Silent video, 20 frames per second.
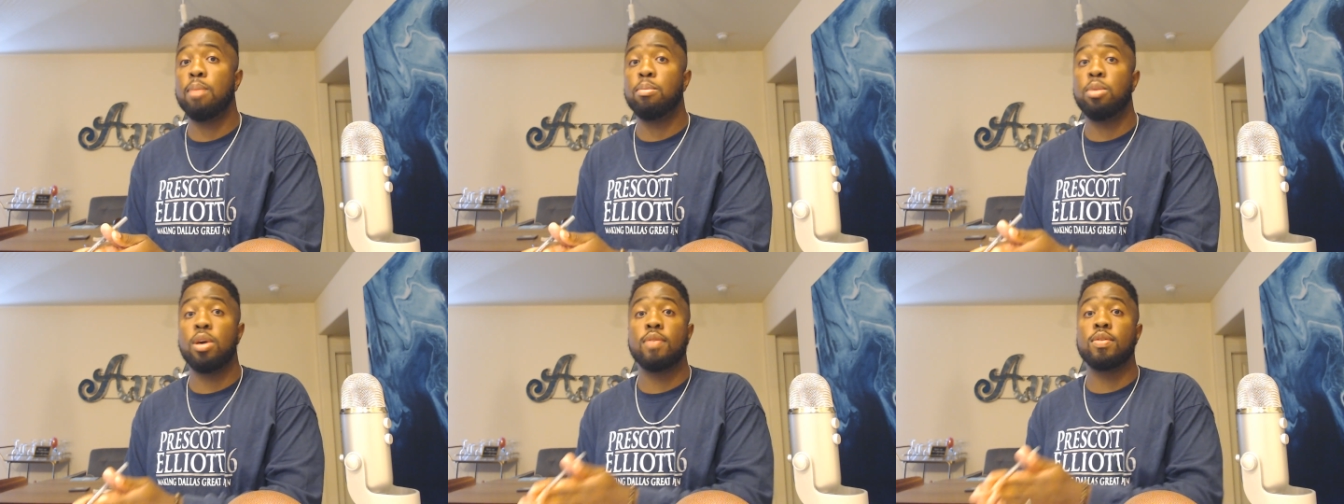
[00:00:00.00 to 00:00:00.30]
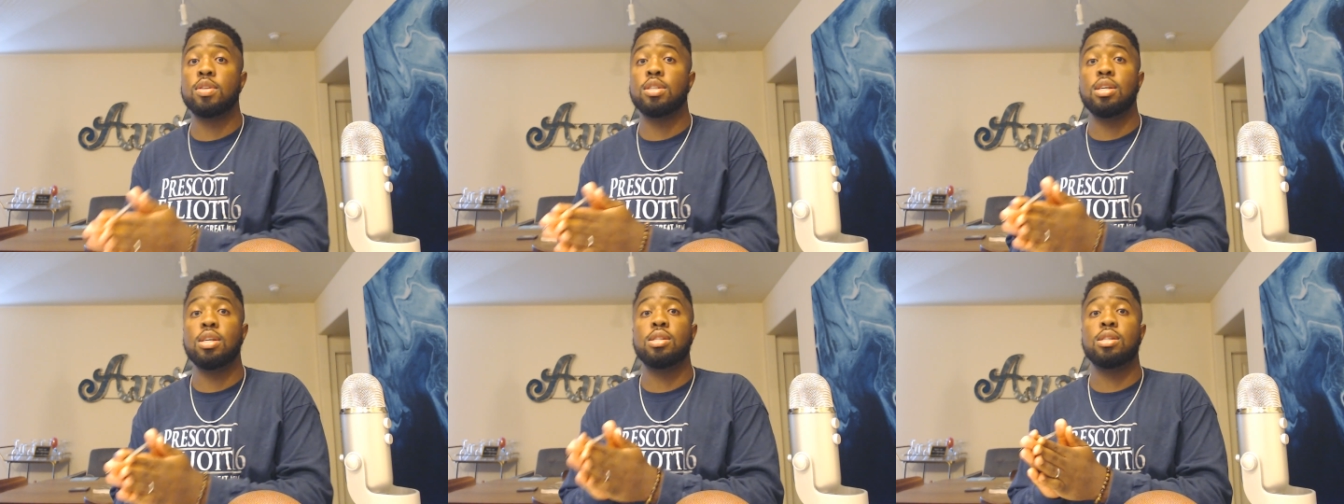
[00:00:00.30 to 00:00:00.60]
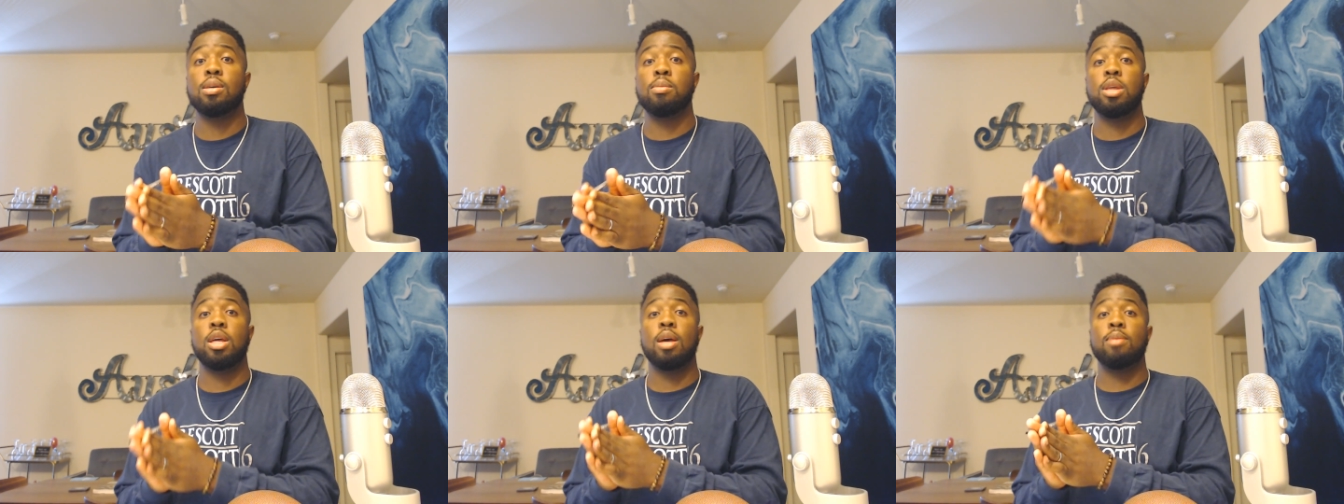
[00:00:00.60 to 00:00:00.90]
you haven't seen some of
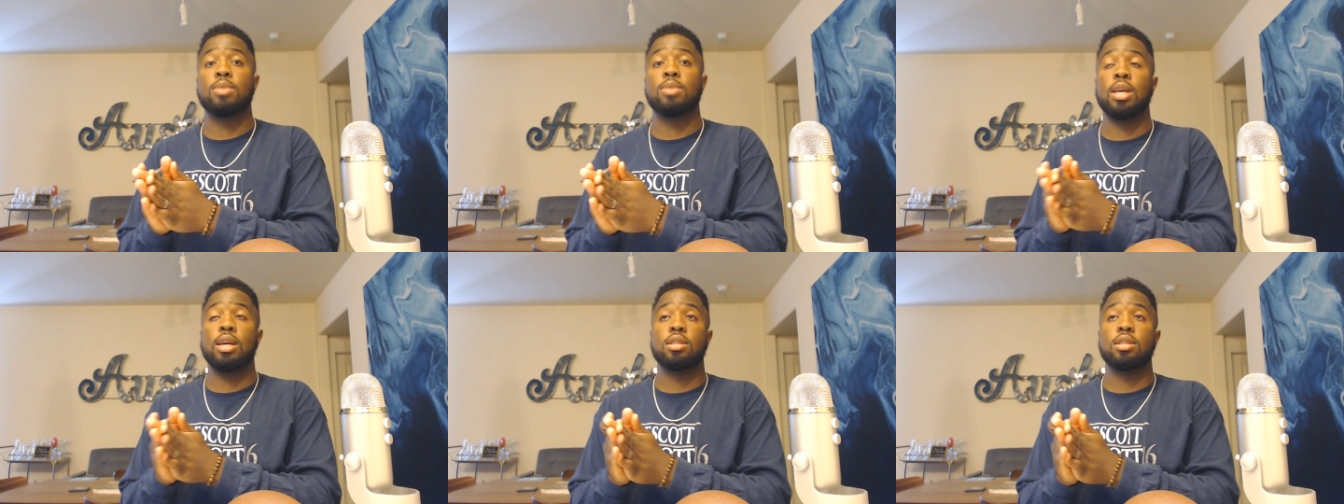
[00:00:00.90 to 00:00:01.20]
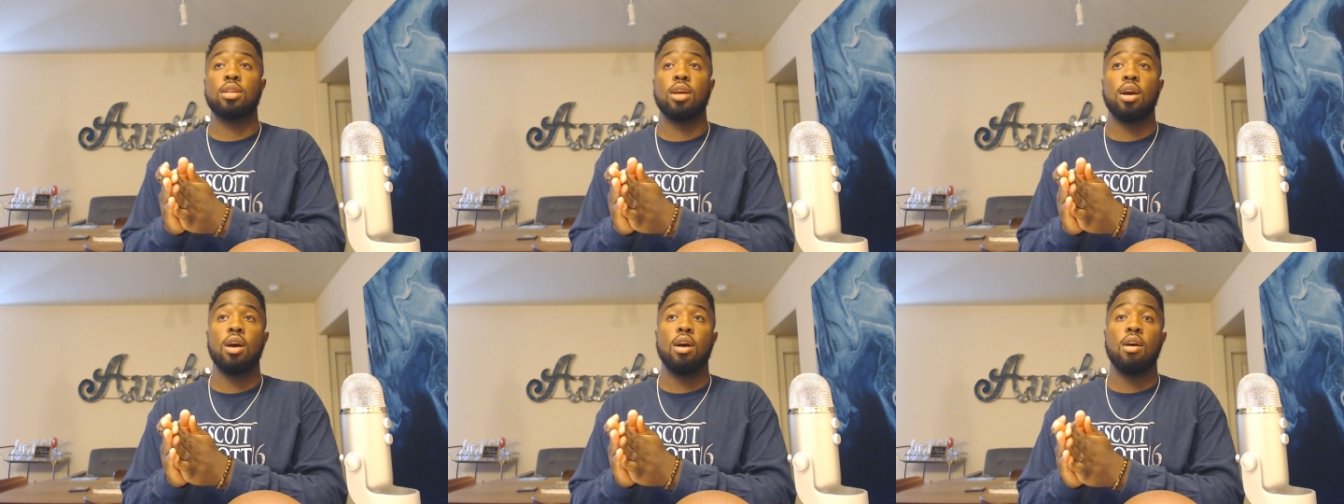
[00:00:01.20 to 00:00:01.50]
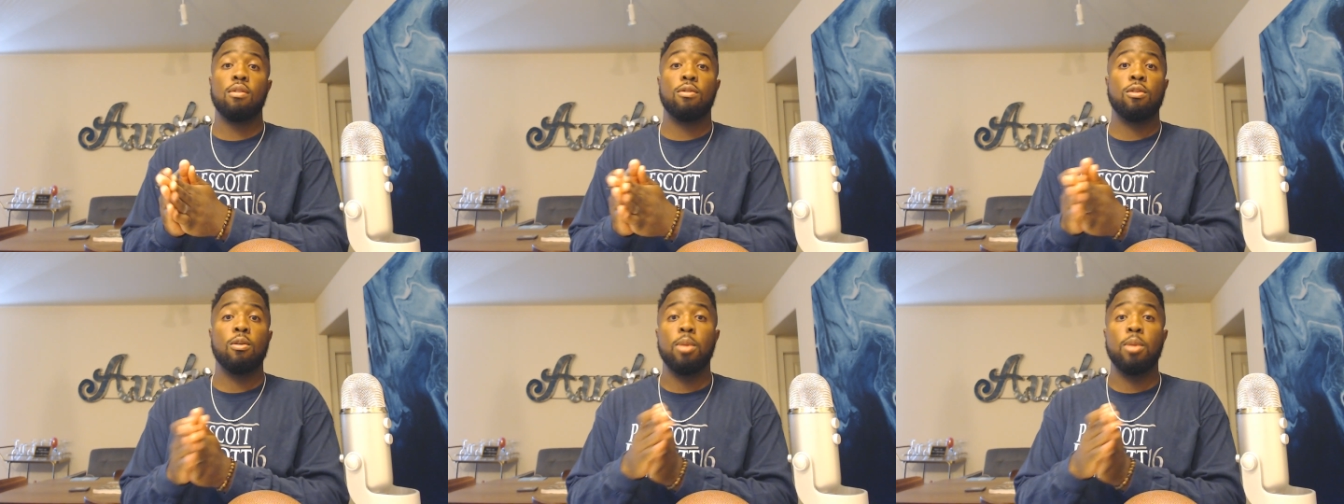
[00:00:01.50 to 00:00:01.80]
the updates
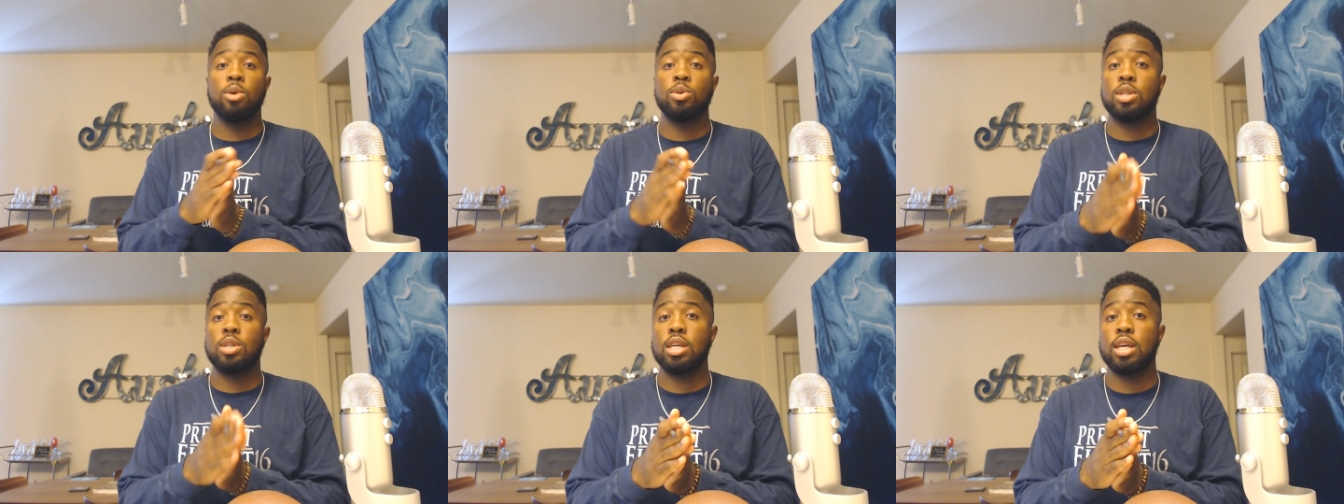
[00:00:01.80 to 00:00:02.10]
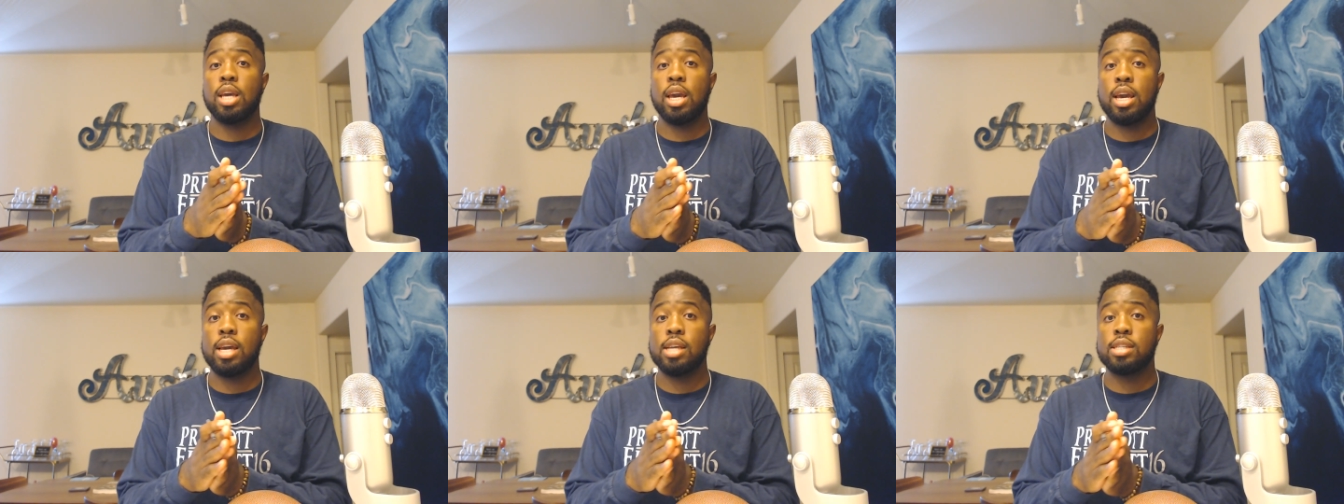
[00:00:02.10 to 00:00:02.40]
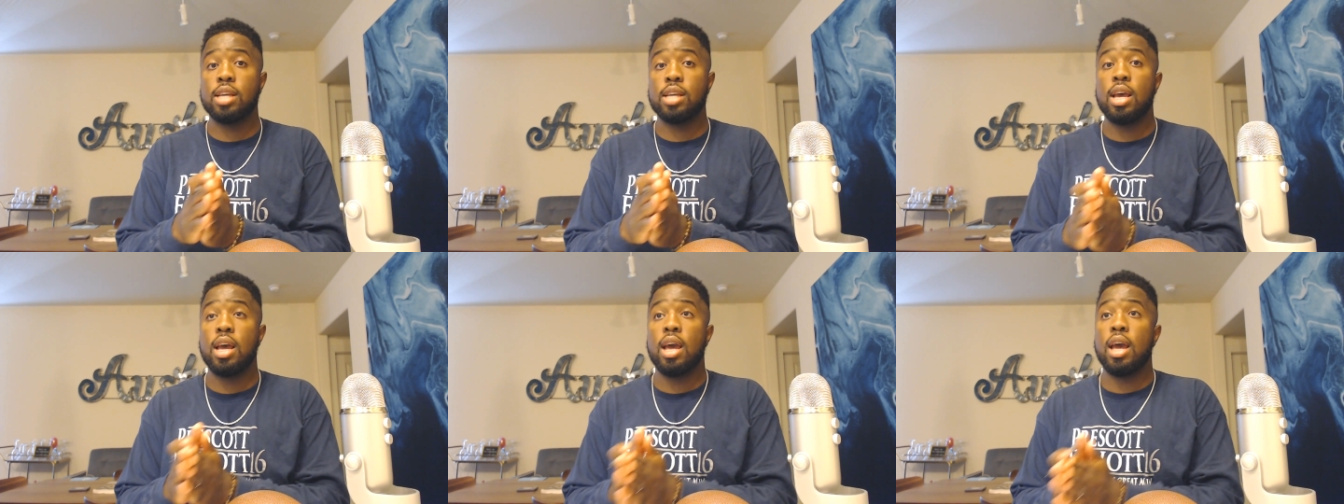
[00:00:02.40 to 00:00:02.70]
from OTAs
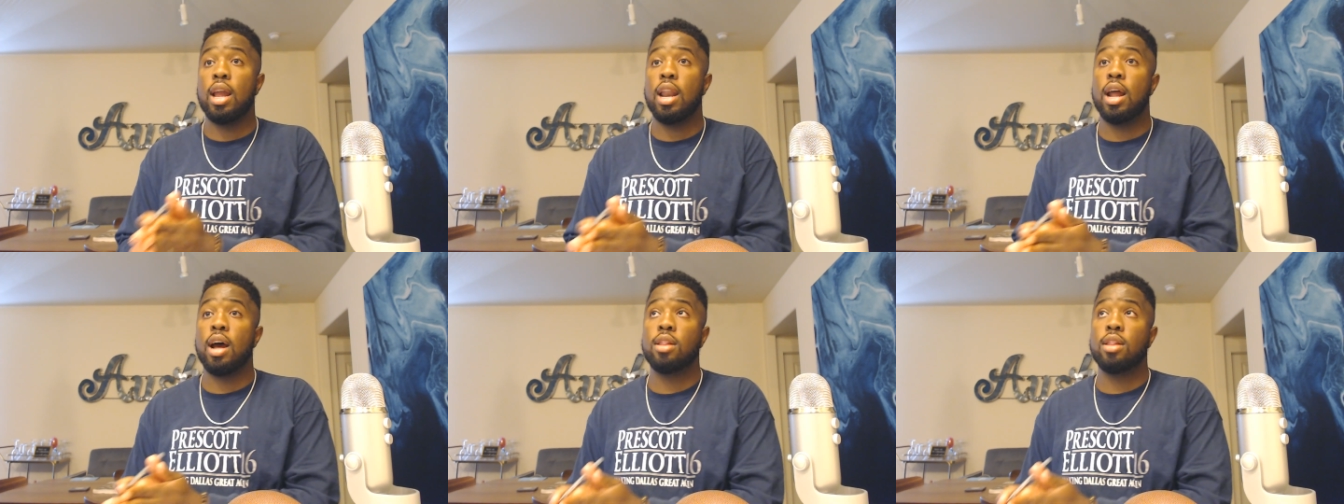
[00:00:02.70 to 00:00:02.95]
and how this